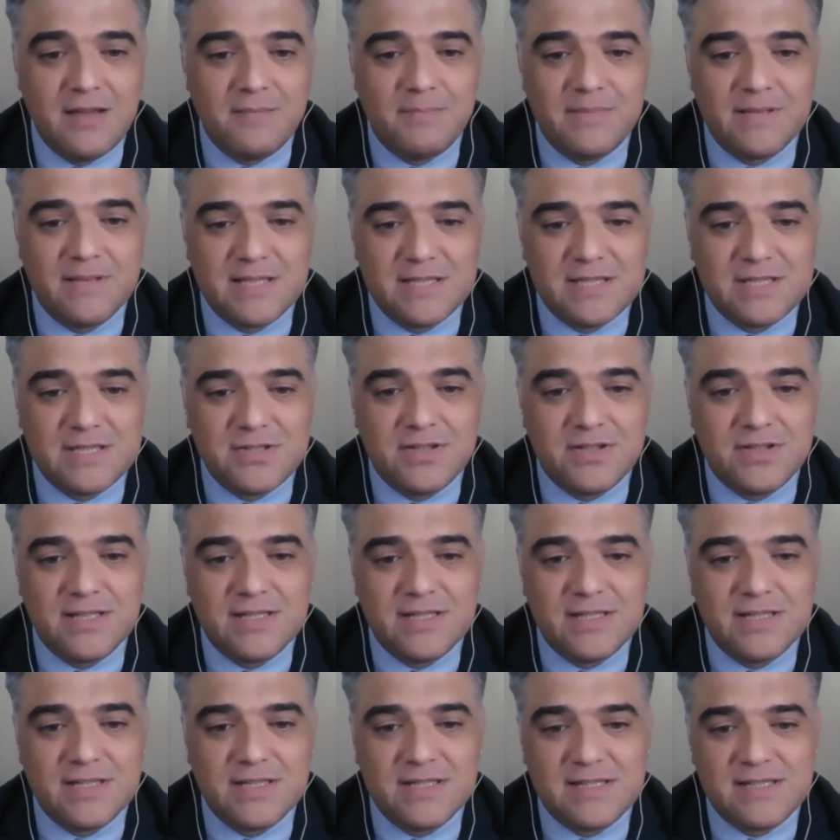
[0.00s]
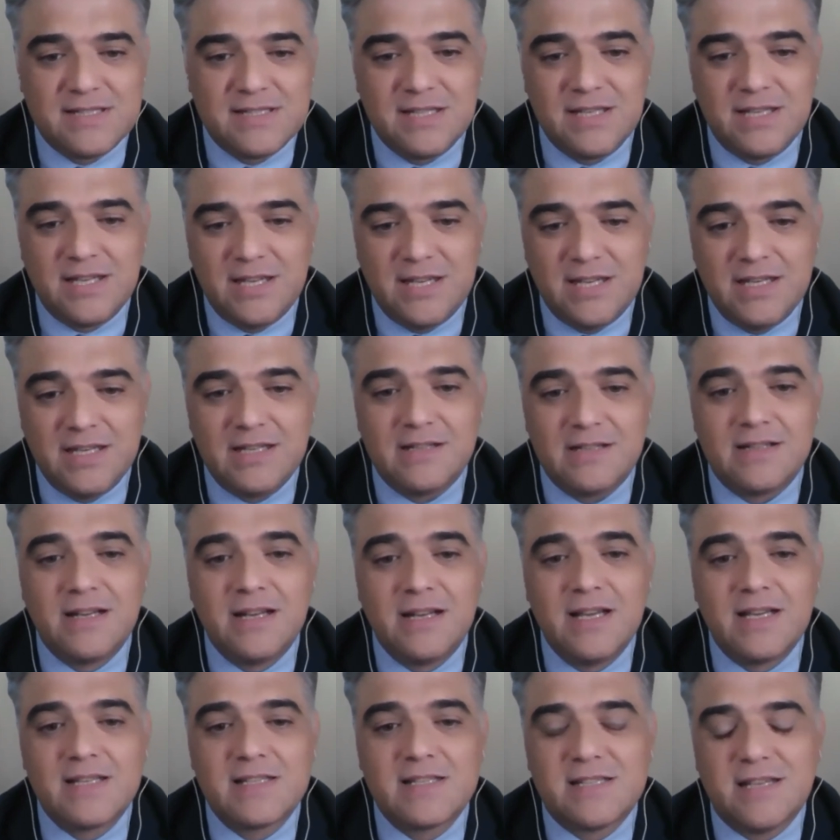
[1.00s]
But as you can see here,
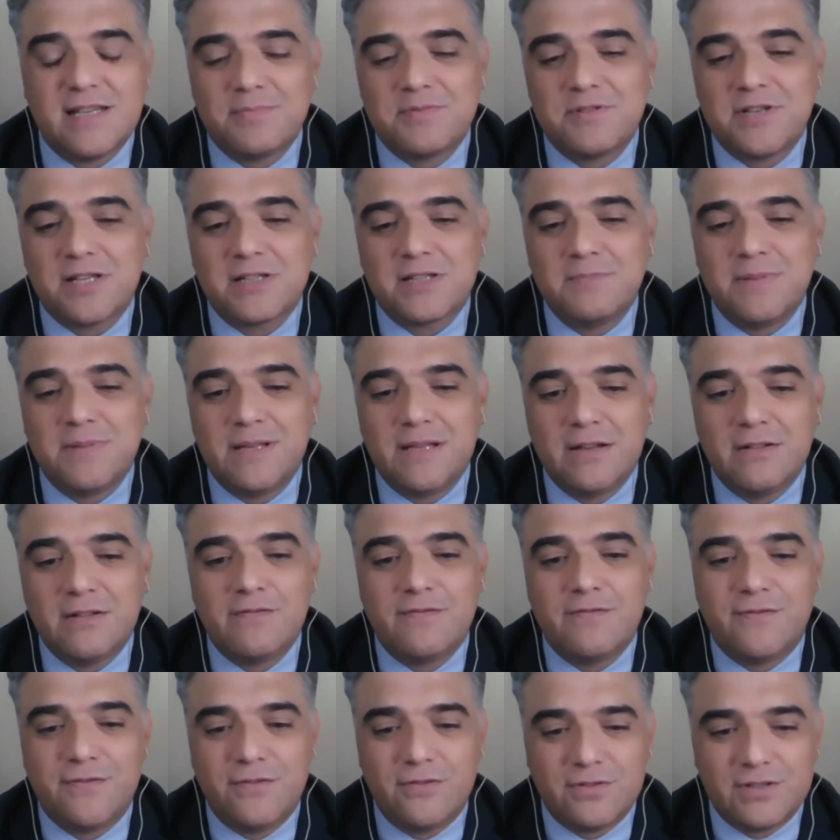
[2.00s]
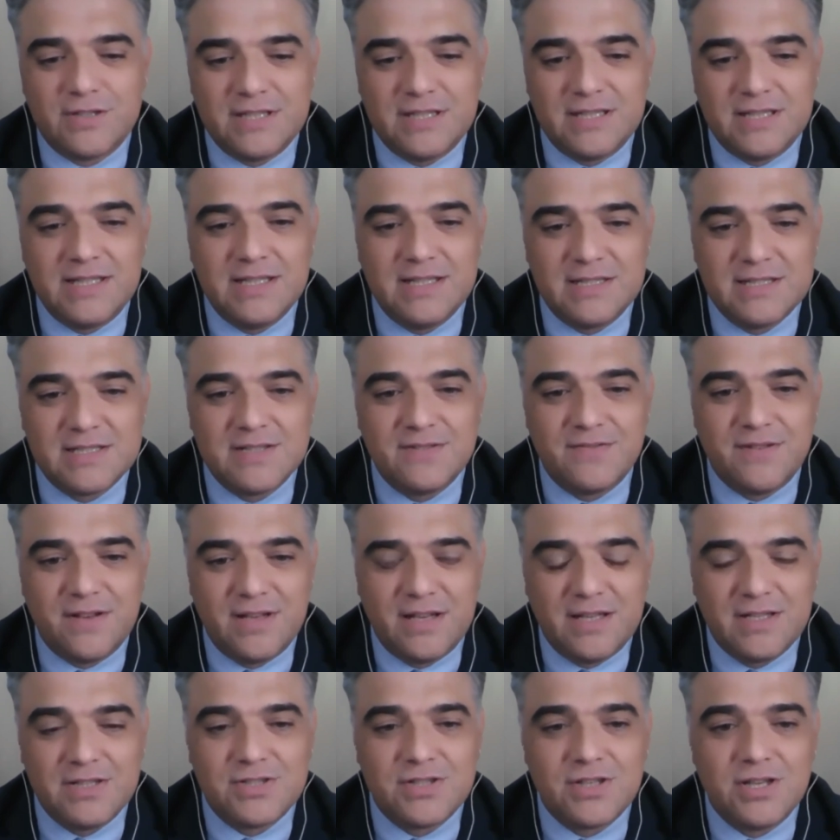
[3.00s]
subject below 40 years of
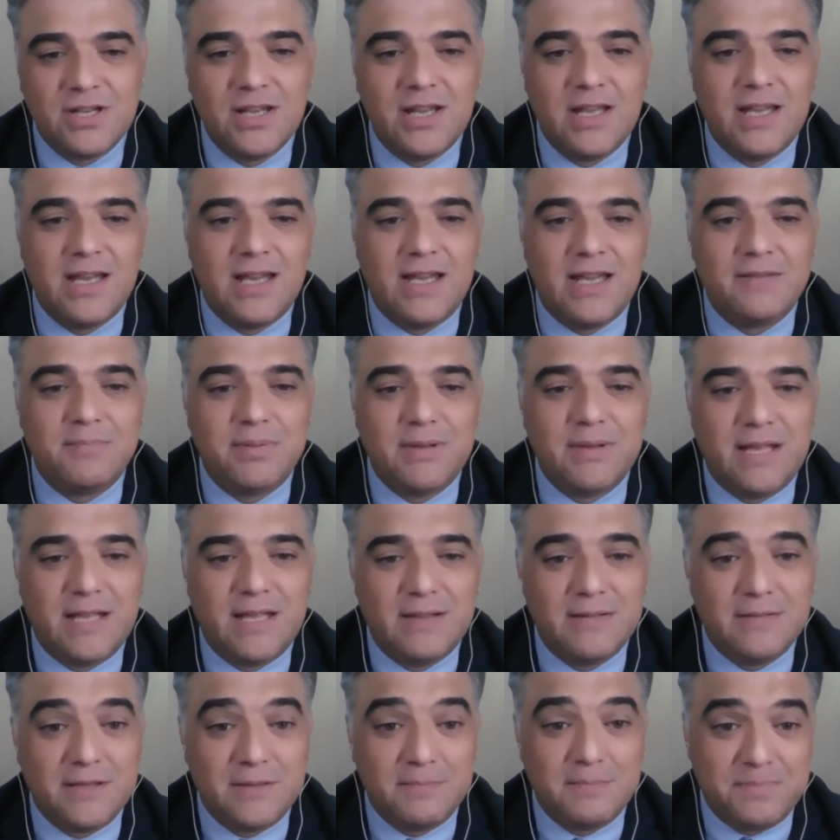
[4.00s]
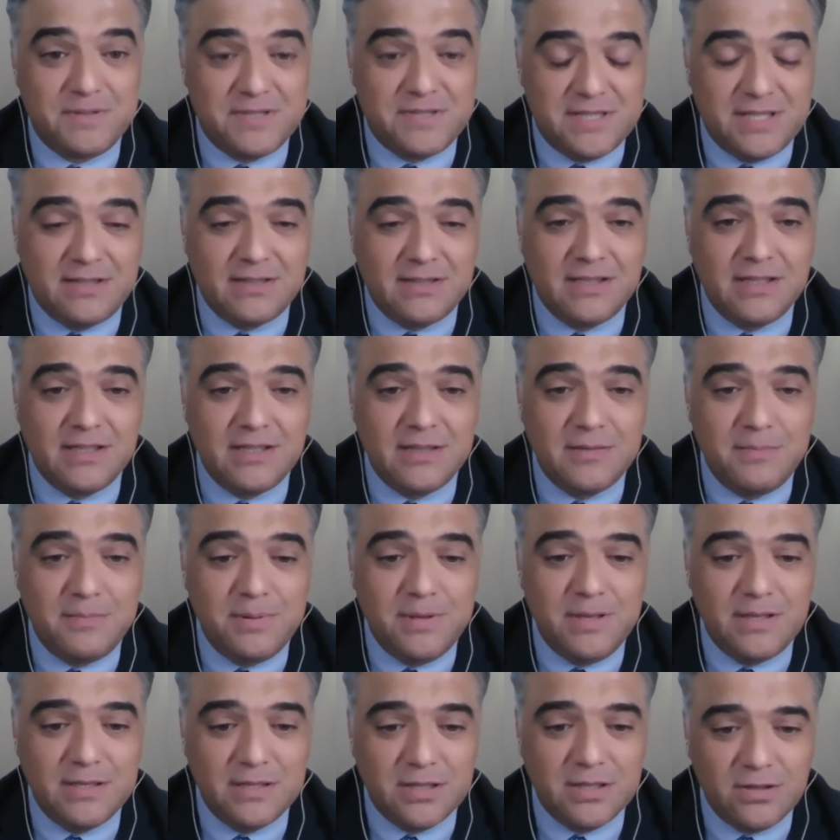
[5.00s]
age and particularly
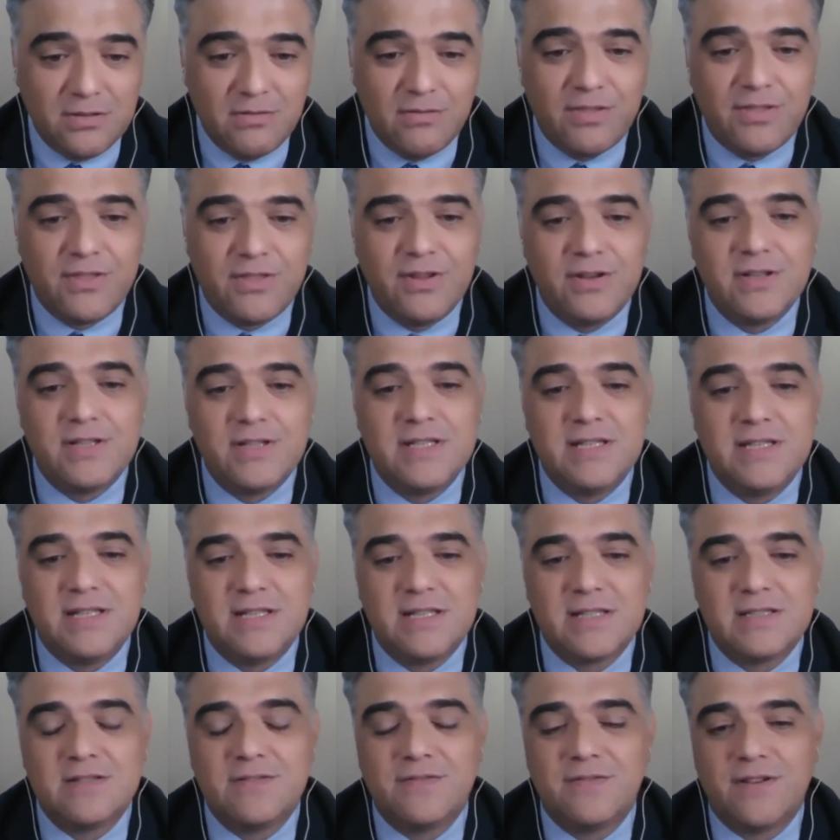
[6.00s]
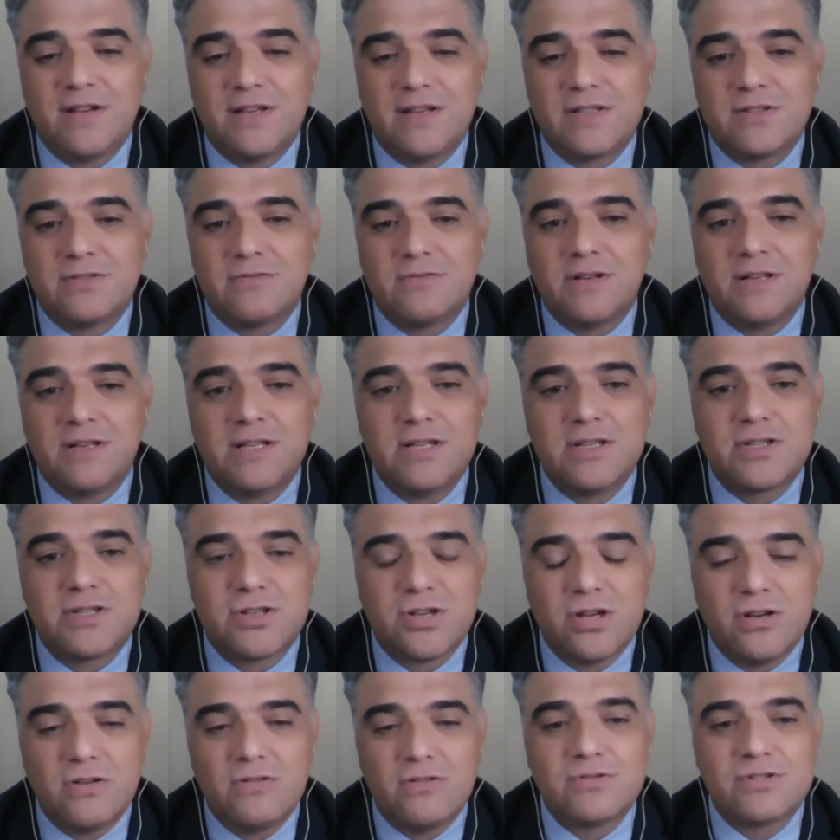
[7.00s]
below 30 years of age already
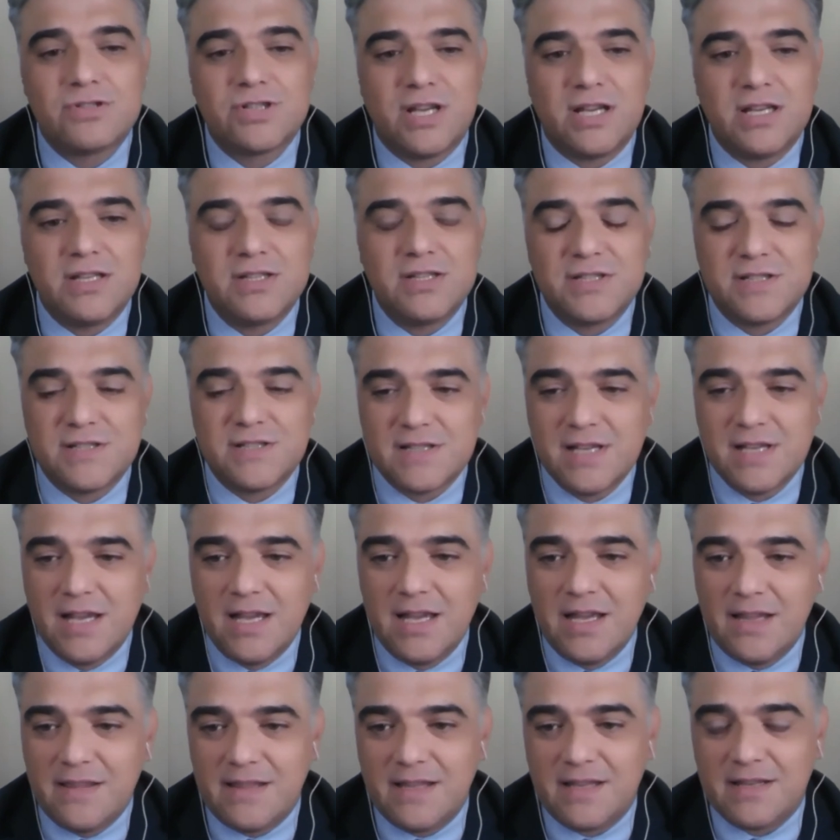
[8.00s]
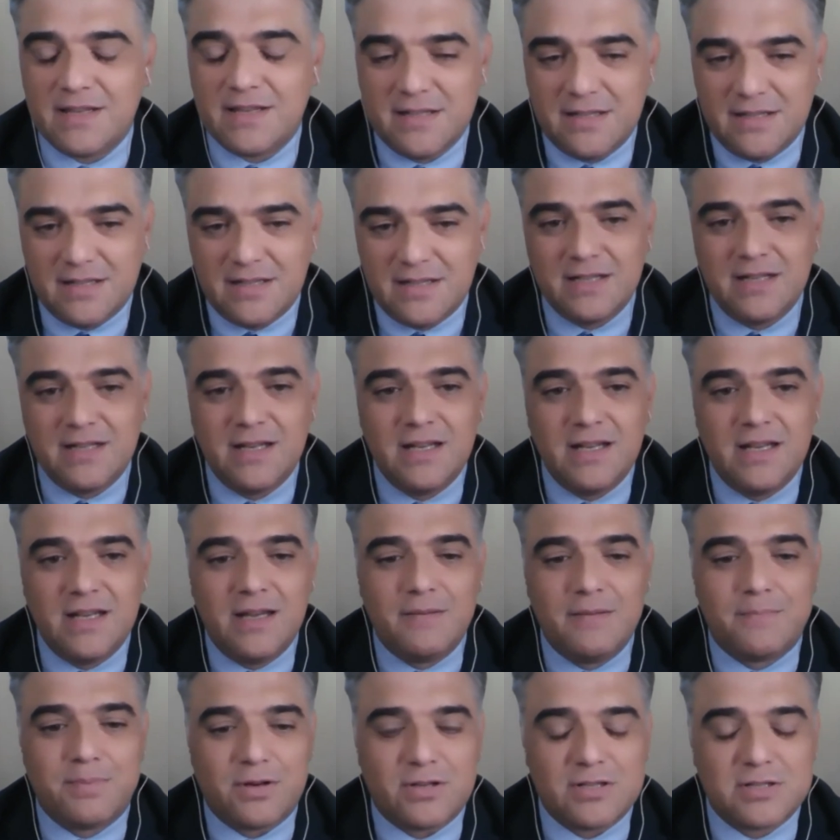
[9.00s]
shows changes that are
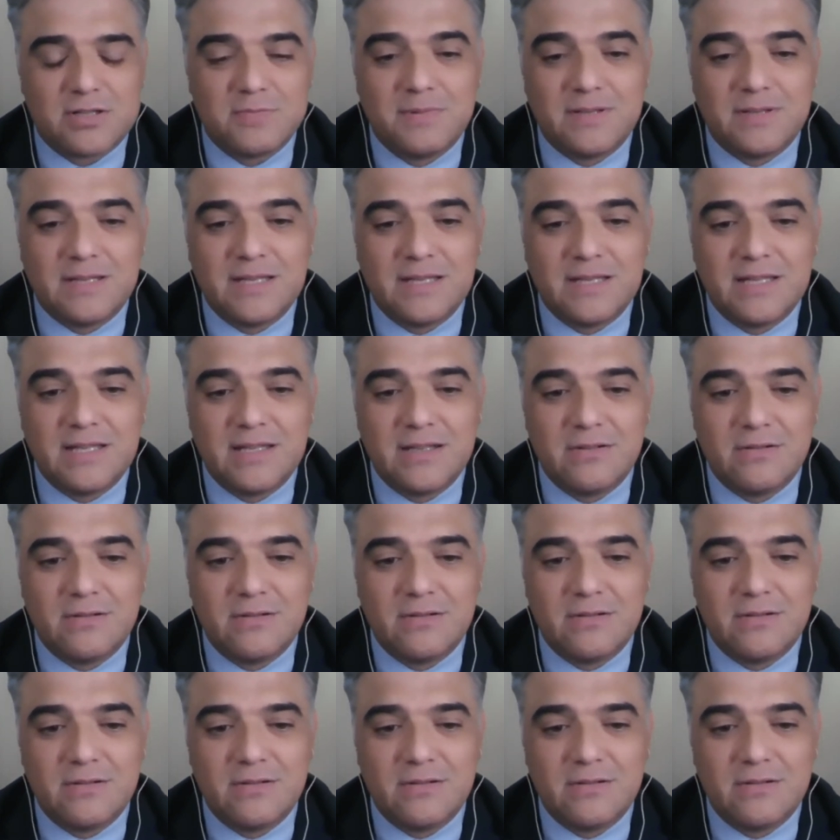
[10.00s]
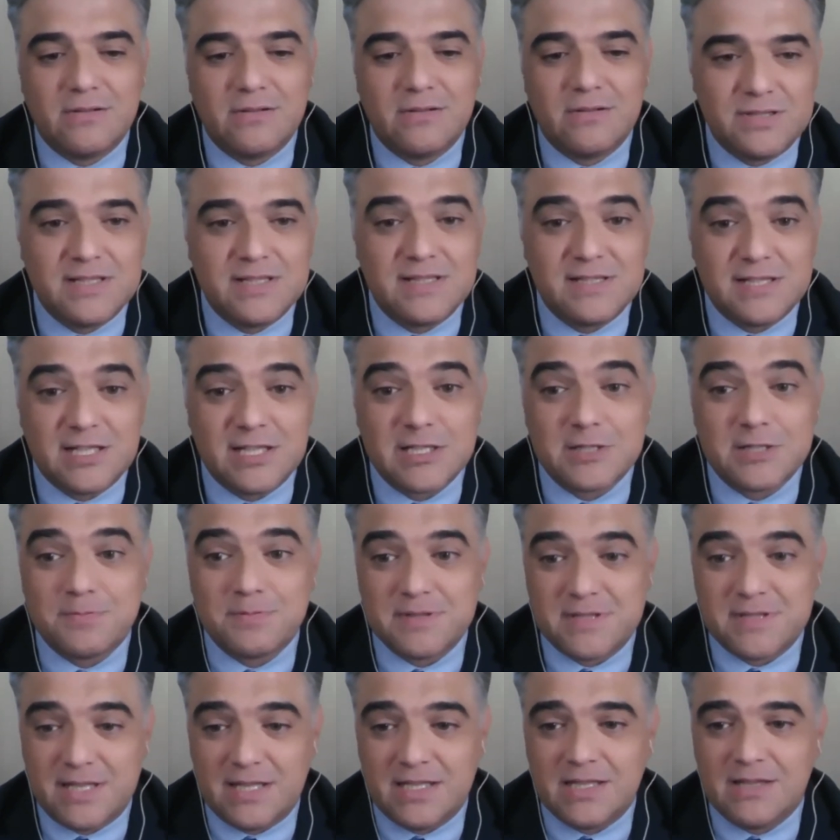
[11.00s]
approximately
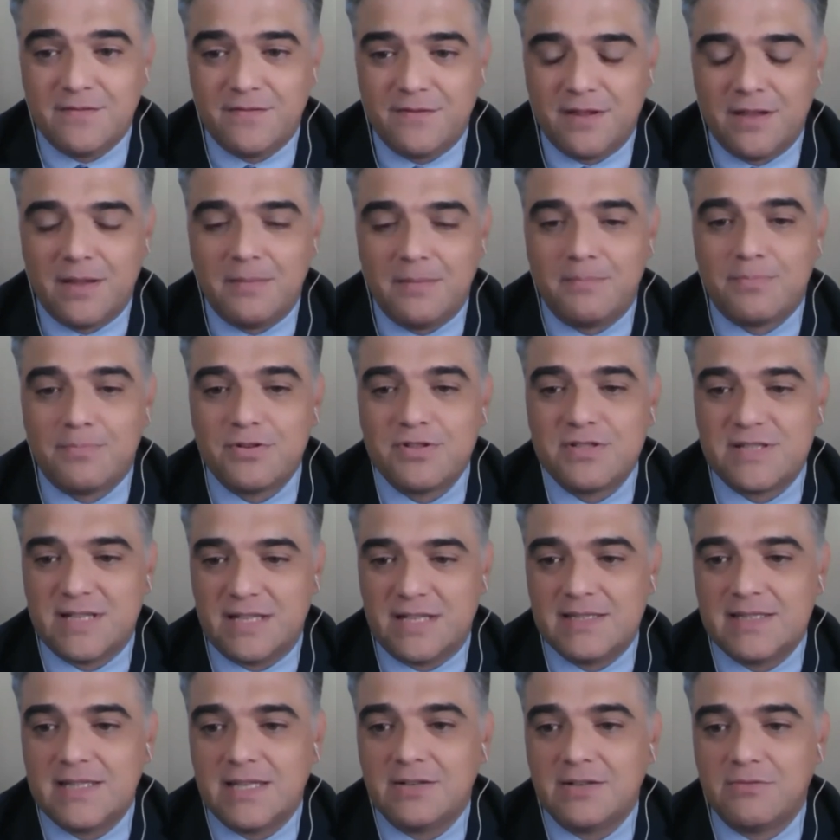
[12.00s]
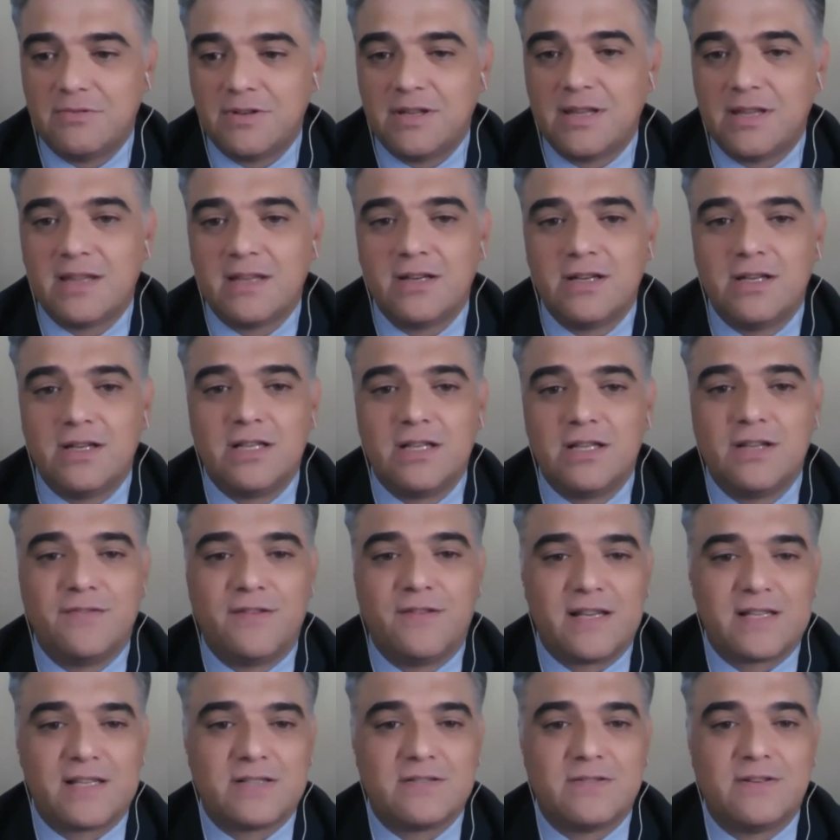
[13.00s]
26% of them presenting with early
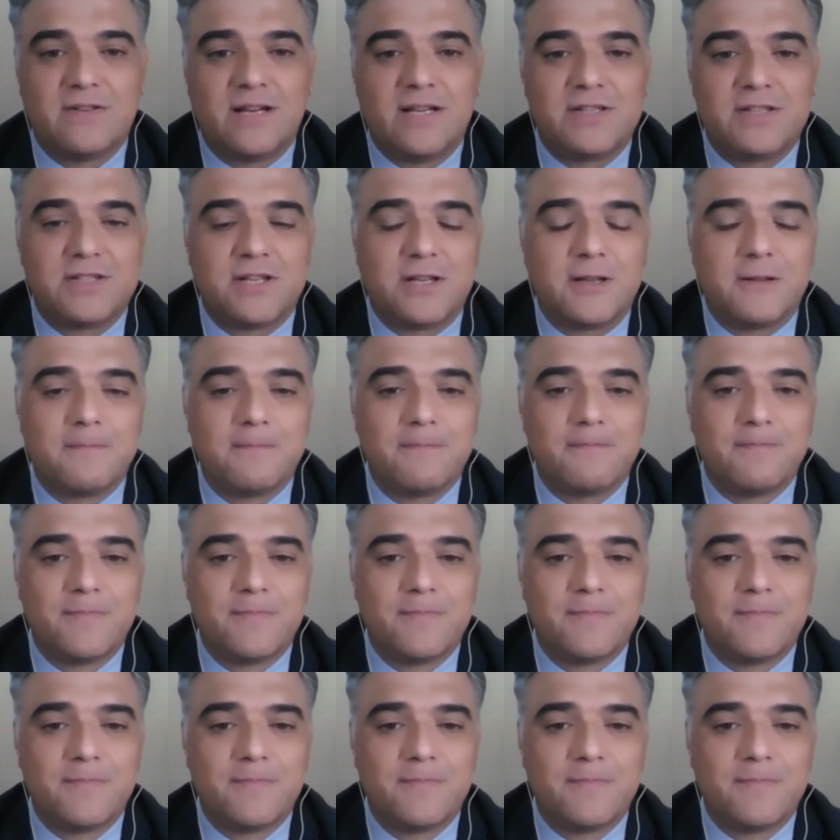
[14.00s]
vascular aging.